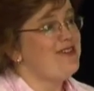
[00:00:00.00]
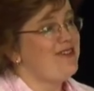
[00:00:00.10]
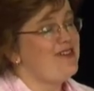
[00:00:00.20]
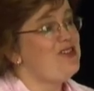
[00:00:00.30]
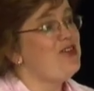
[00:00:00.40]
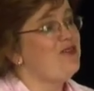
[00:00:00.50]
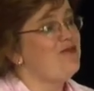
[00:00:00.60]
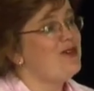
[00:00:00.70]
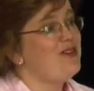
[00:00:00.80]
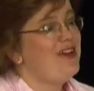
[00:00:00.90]
So I
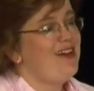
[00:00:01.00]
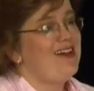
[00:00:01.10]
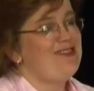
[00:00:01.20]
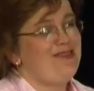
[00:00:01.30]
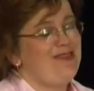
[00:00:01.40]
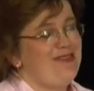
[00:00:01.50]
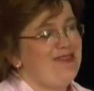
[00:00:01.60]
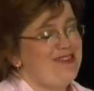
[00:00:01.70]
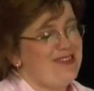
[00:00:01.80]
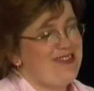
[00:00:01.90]
do, but I don't
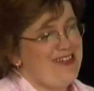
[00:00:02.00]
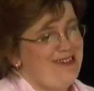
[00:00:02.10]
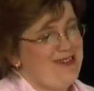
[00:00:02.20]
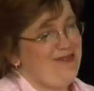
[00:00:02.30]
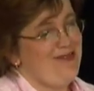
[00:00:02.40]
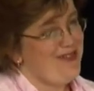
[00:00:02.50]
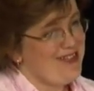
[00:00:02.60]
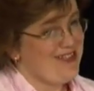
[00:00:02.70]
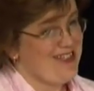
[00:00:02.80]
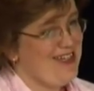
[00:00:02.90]
sit and do a
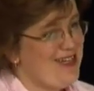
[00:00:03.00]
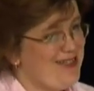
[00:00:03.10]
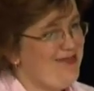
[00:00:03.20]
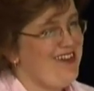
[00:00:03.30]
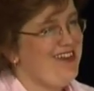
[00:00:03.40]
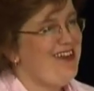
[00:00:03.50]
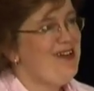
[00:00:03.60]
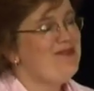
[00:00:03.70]
risk assessment.